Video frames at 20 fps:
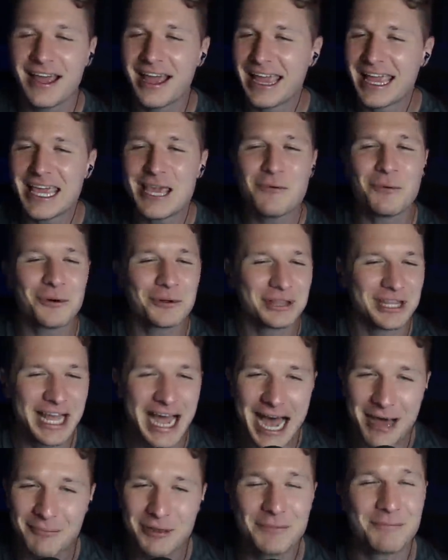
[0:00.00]
he will
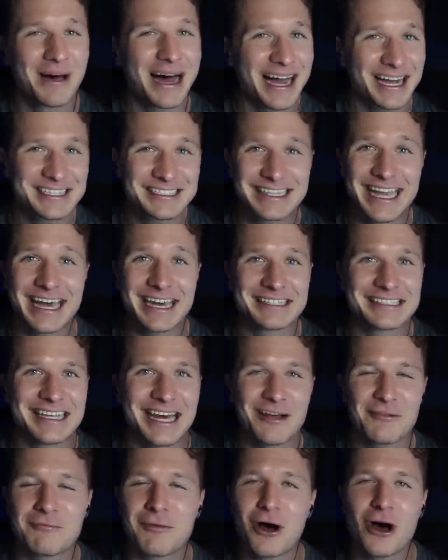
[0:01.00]
not be boxing out of
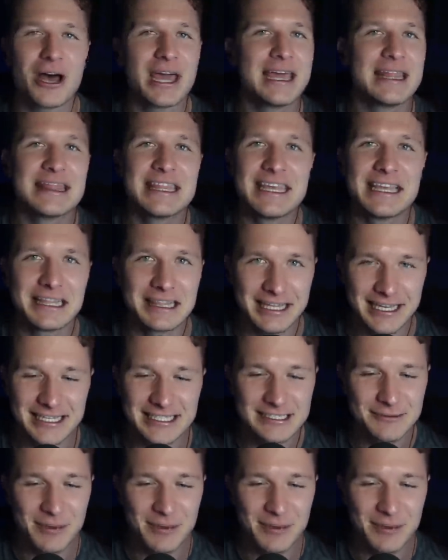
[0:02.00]
southpaw in the least